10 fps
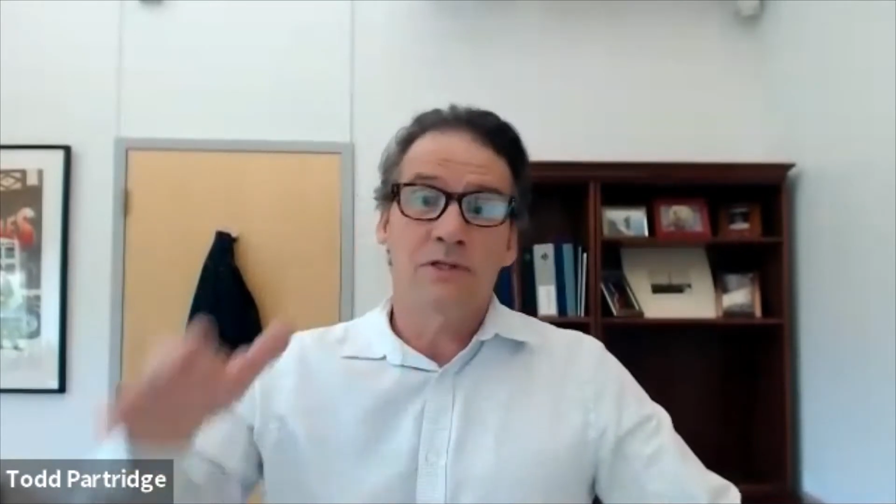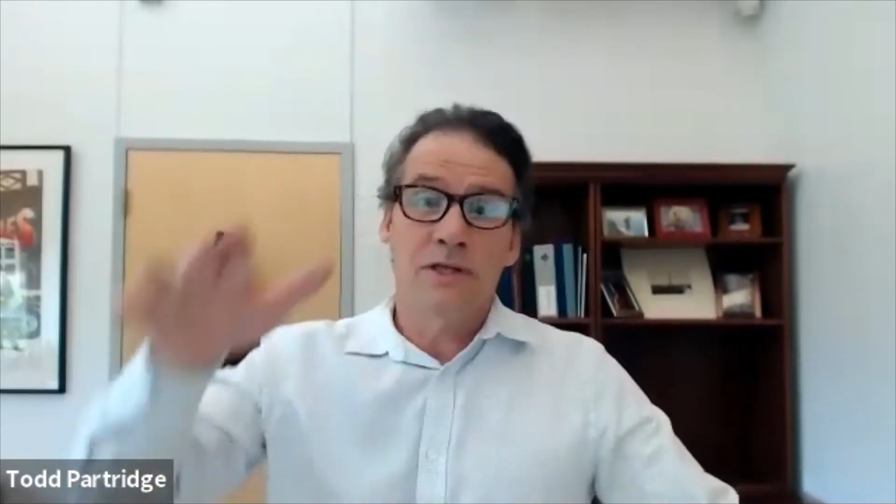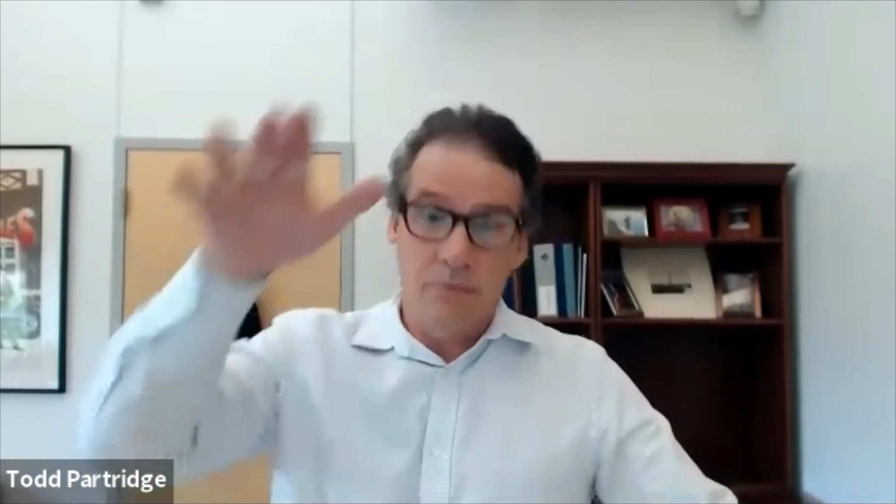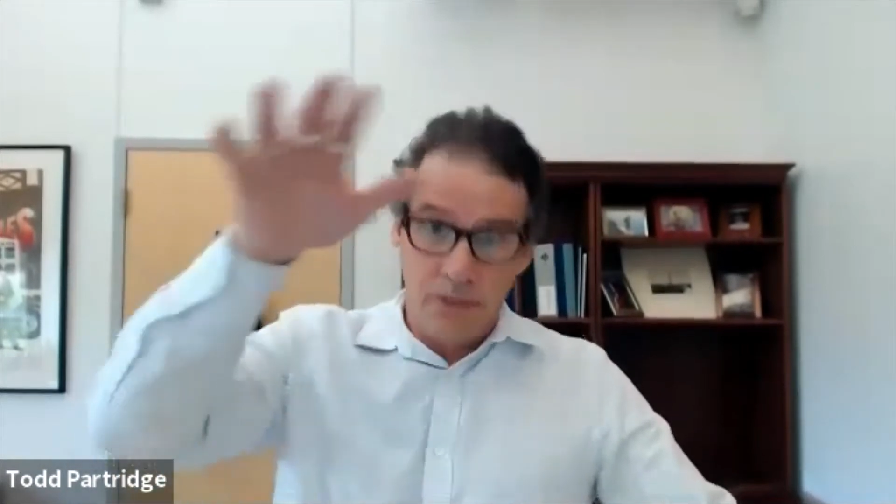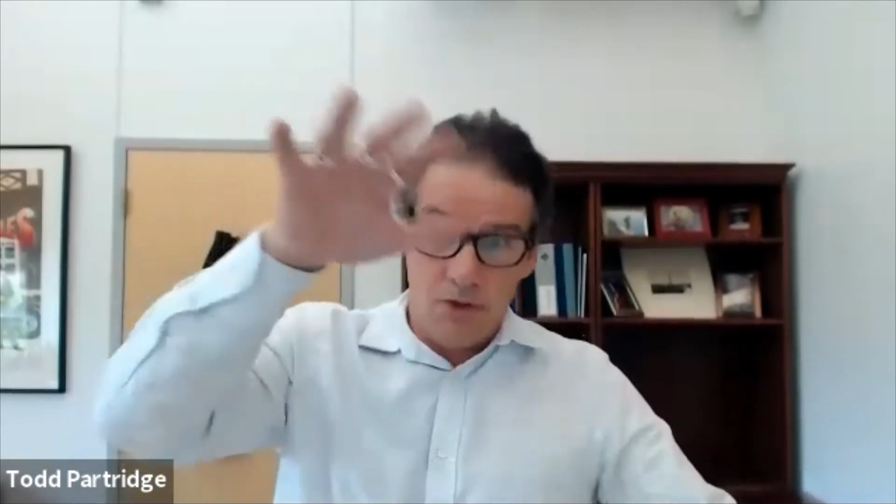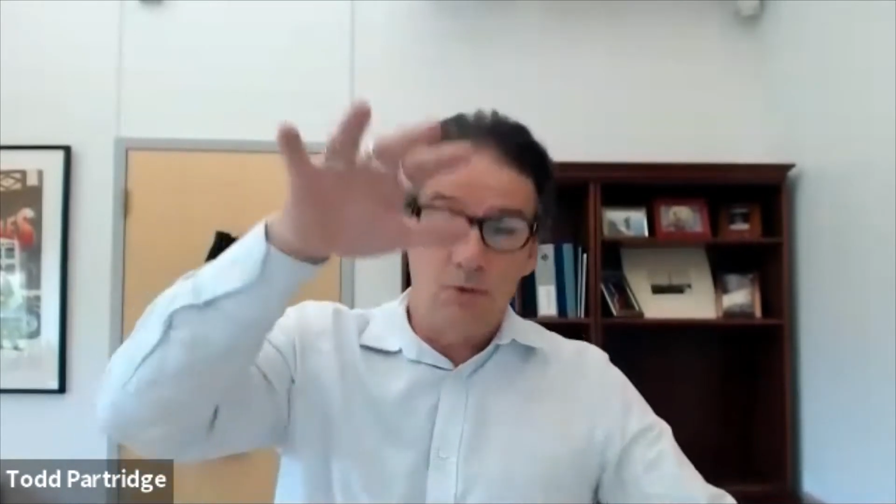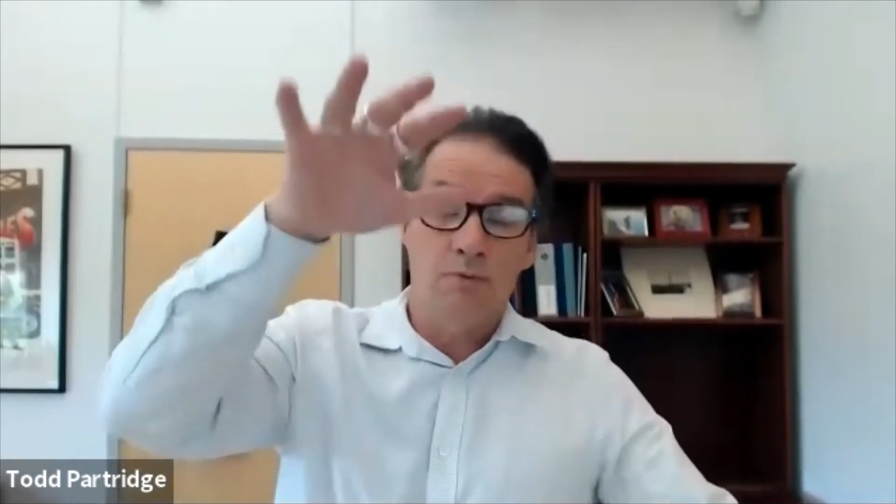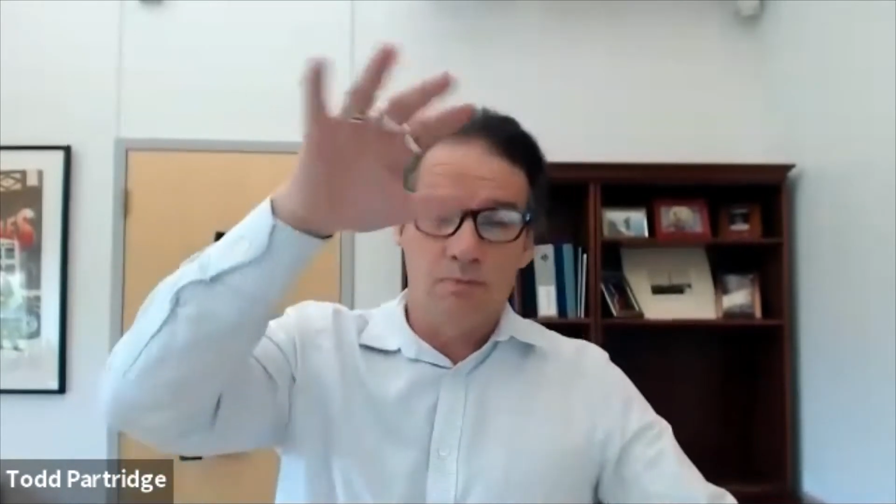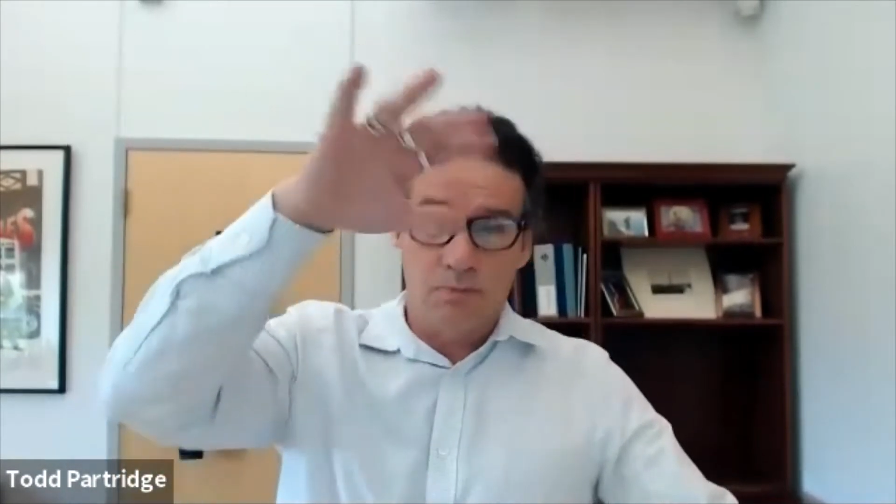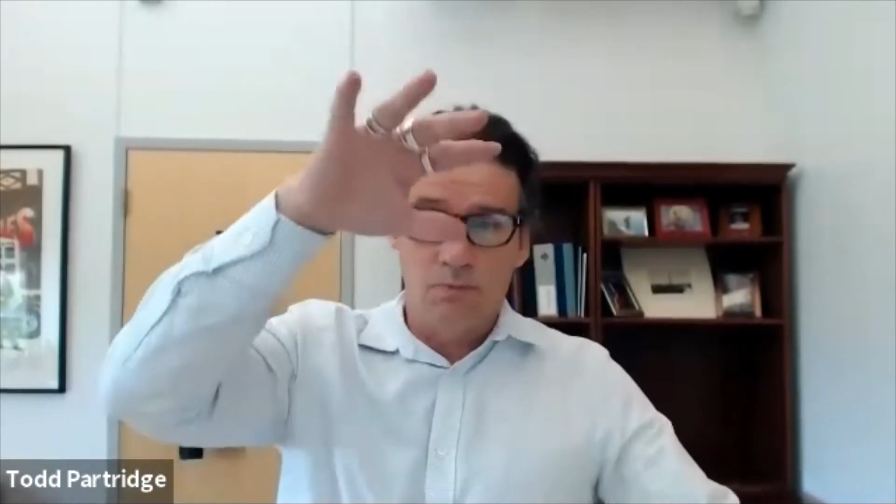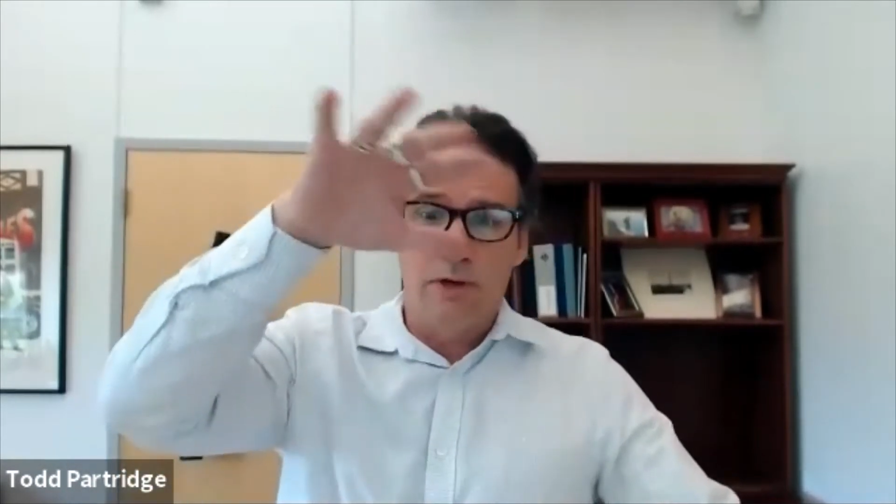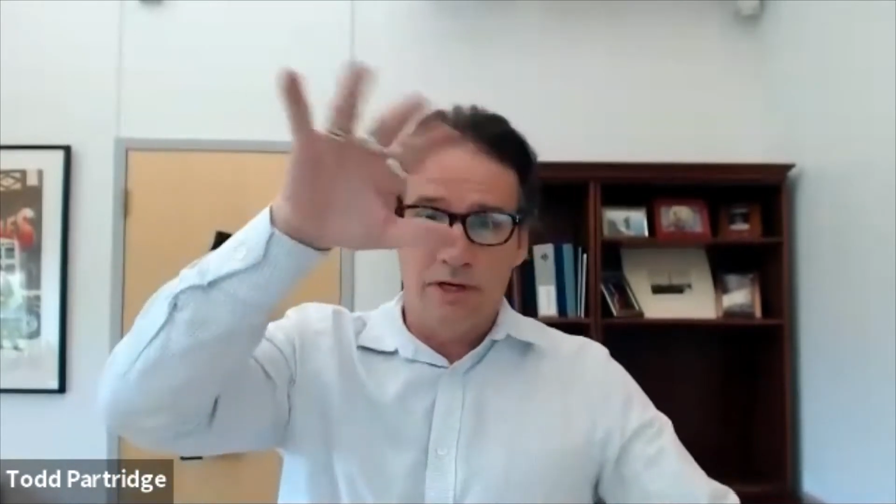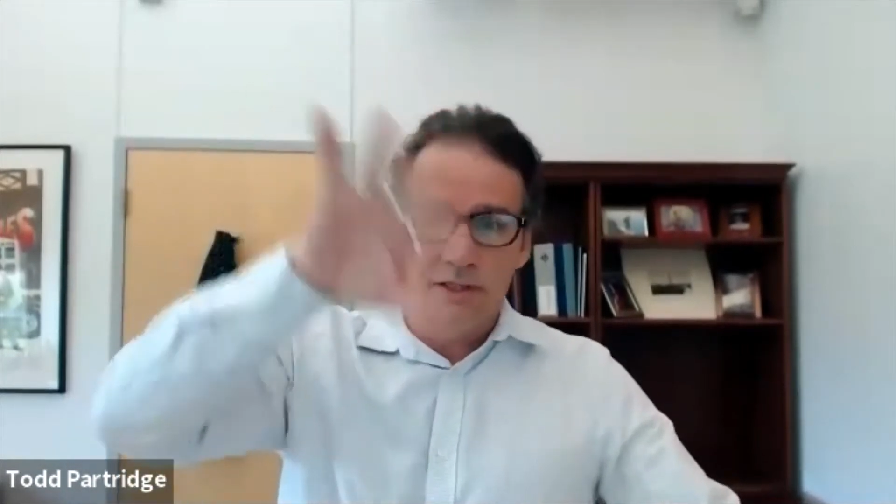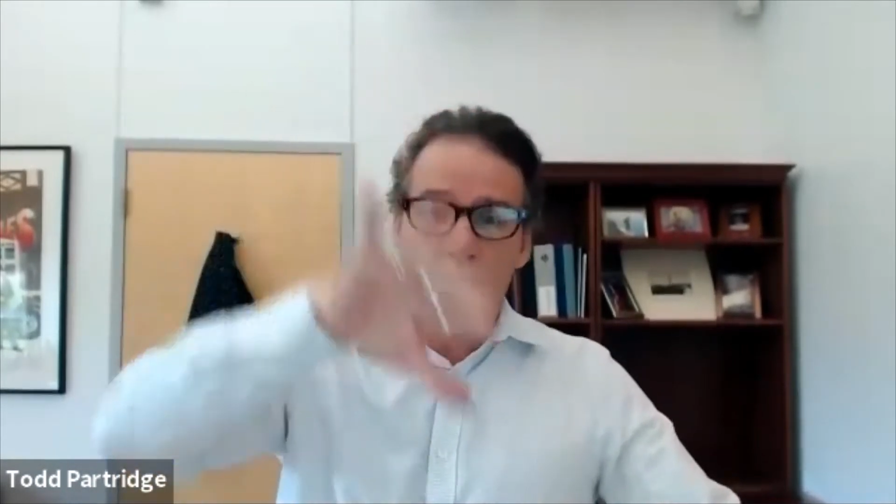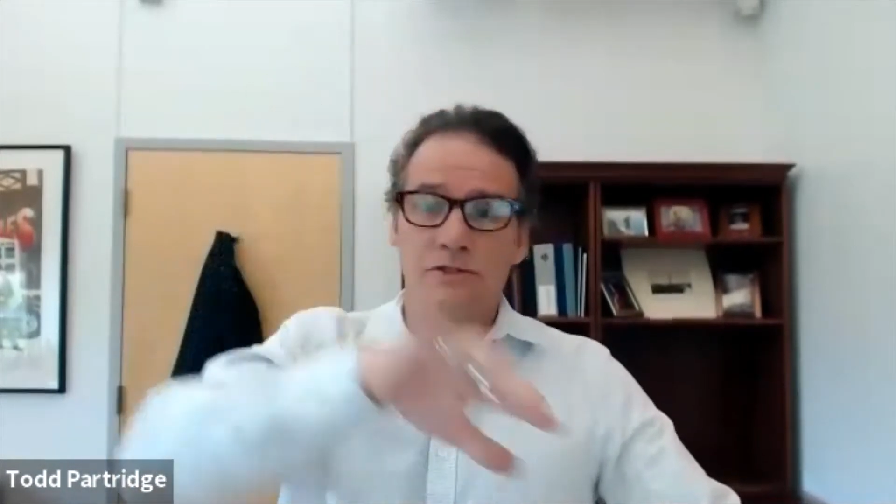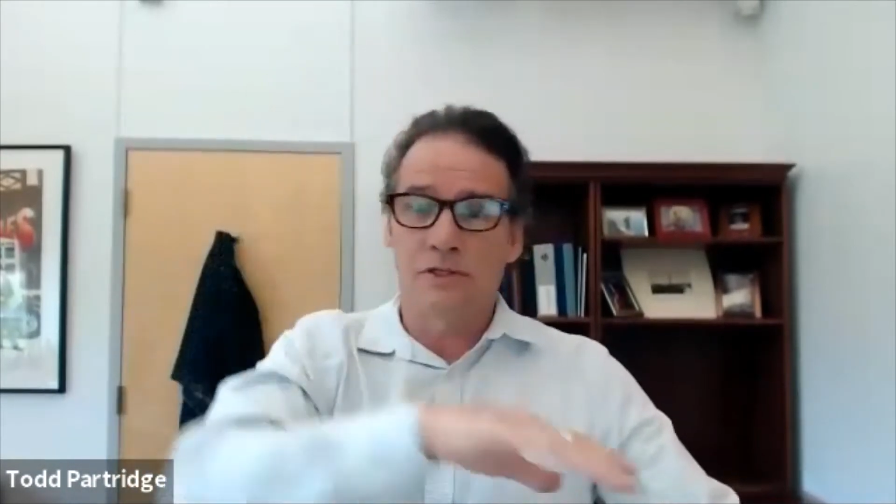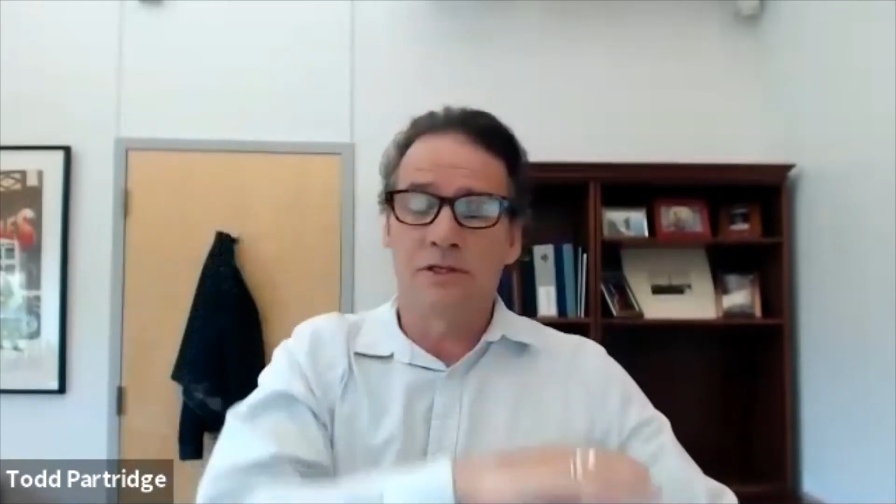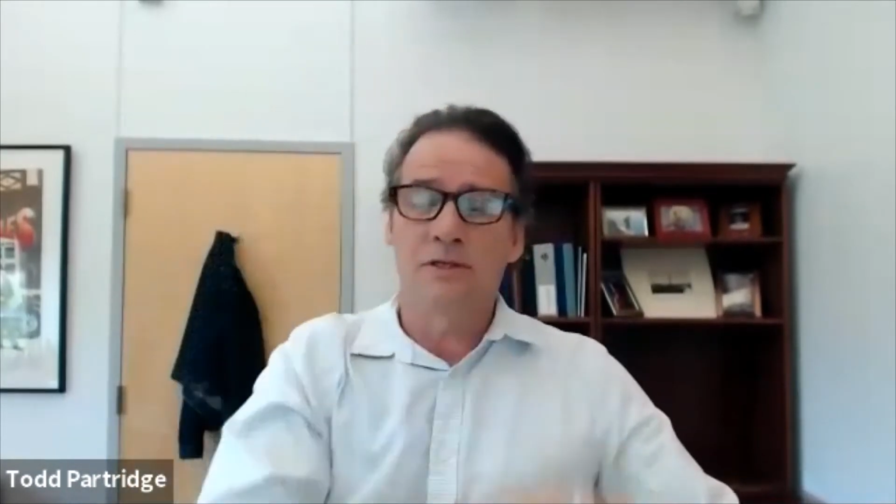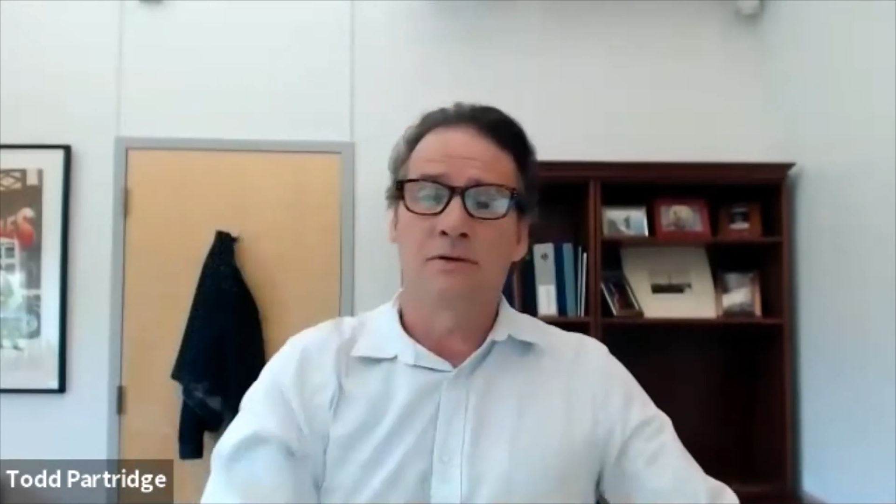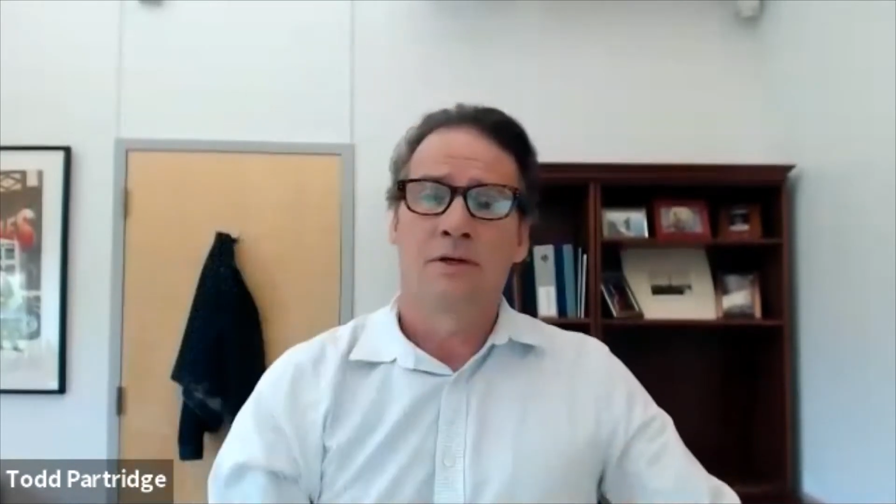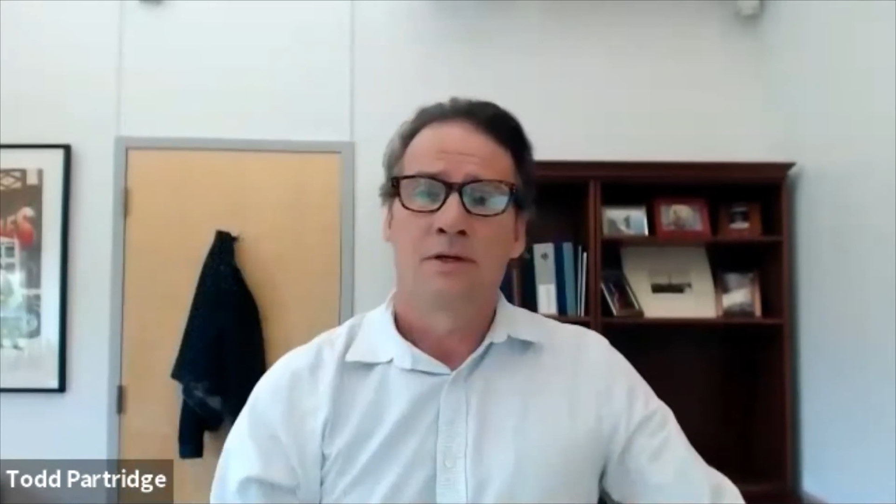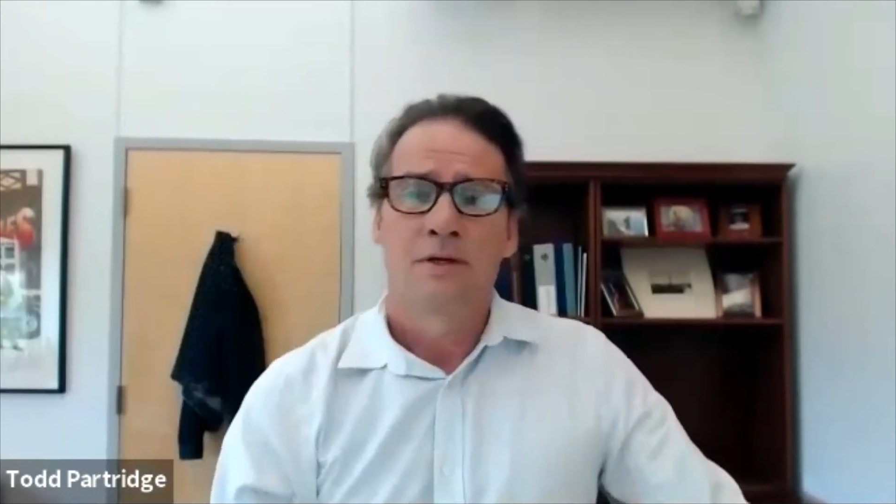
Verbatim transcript: and then we know what it is, and then,